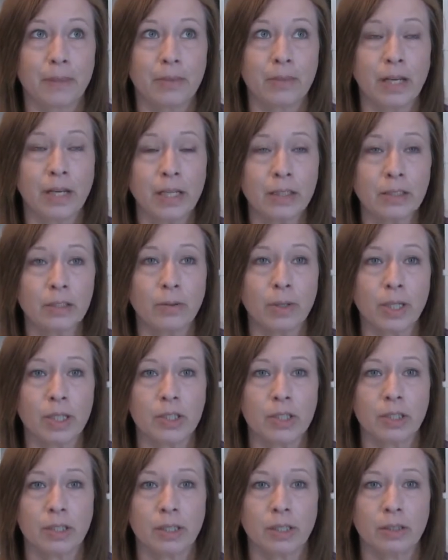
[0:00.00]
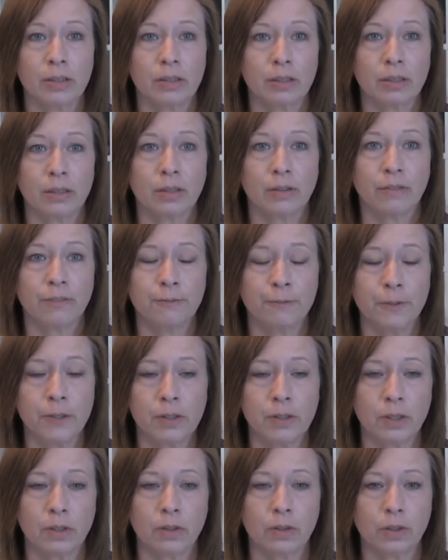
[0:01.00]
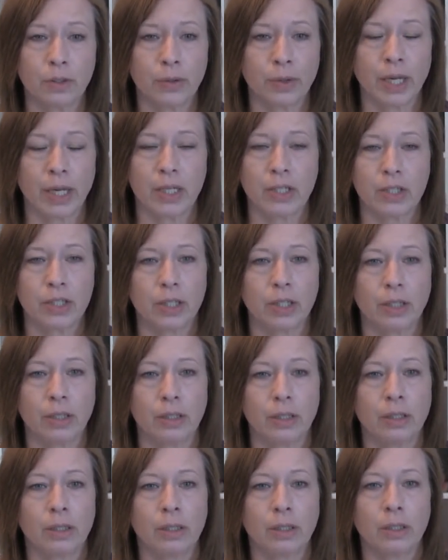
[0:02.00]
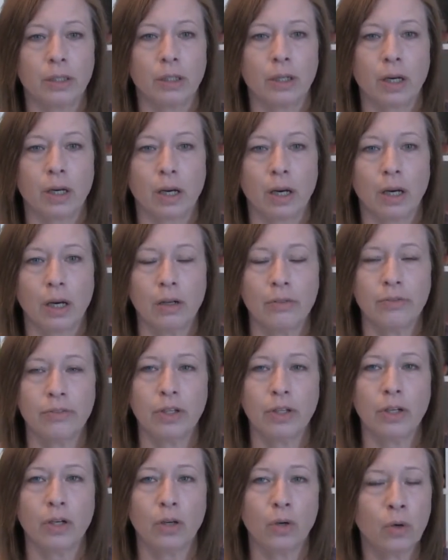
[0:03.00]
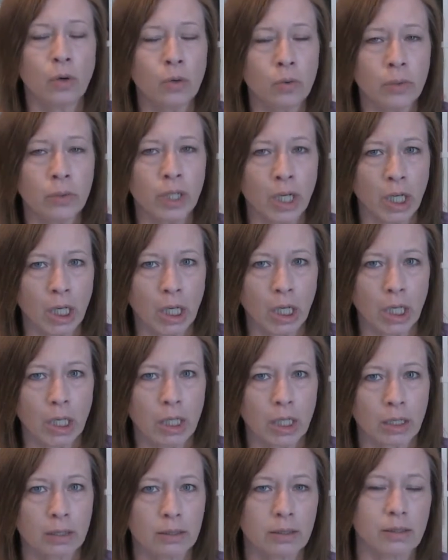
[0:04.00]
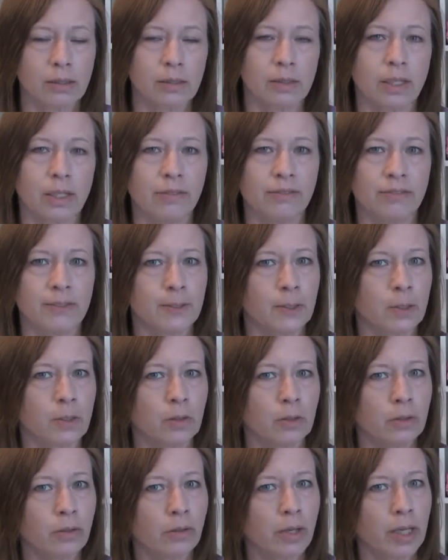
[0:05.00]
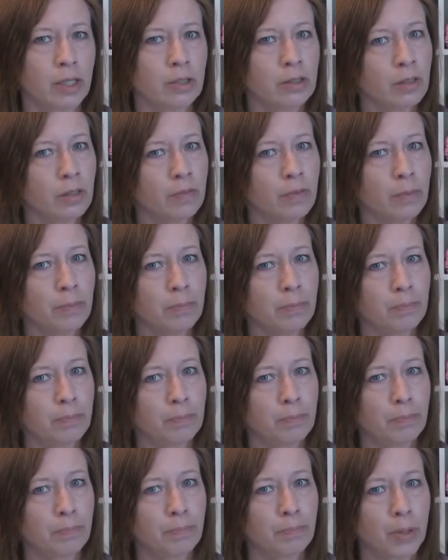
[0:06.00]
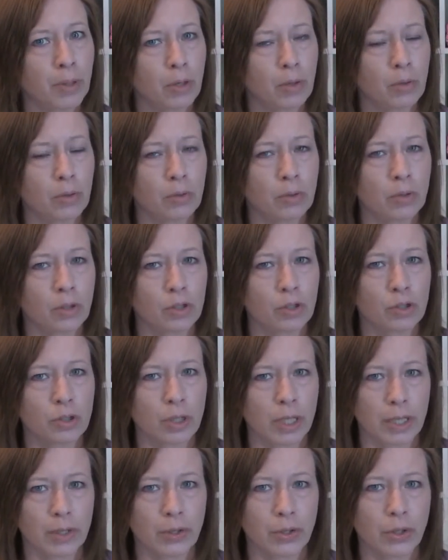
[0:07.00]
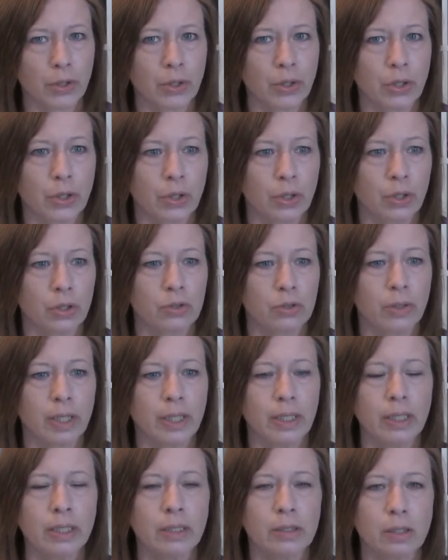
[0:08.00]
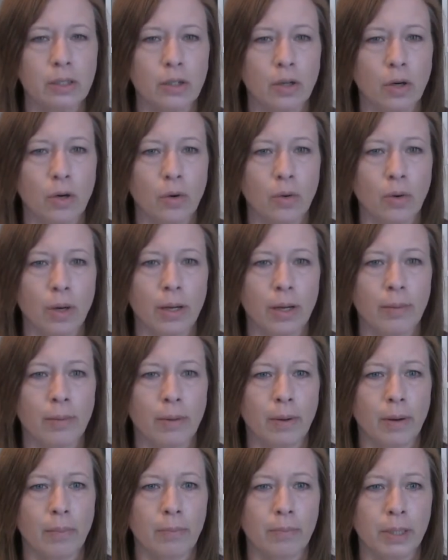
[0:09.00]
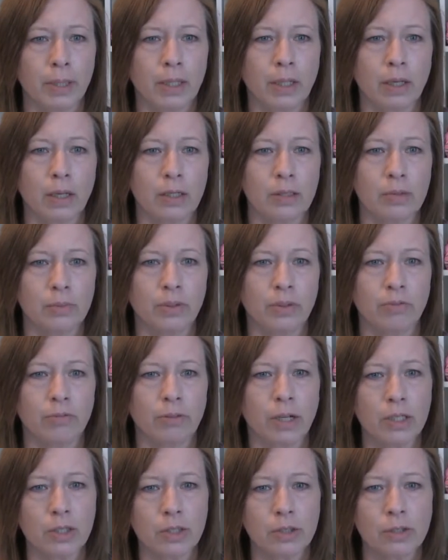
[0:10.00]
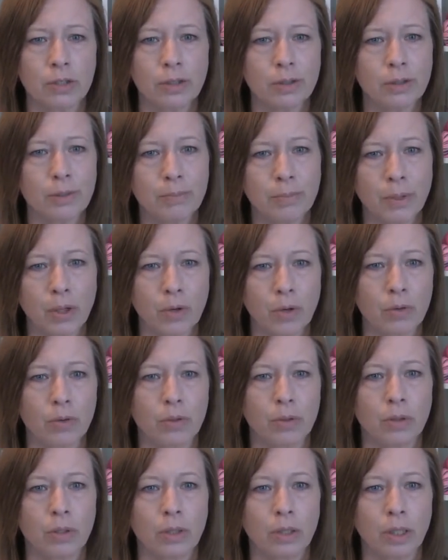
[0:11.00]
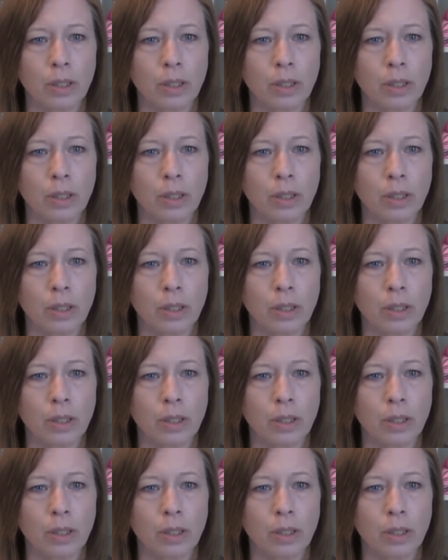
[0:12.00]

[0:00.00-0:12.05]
The next question is physical location of the owner. It doesn't say physical location of the boat or trailer. So I need to know, because we've registered the boat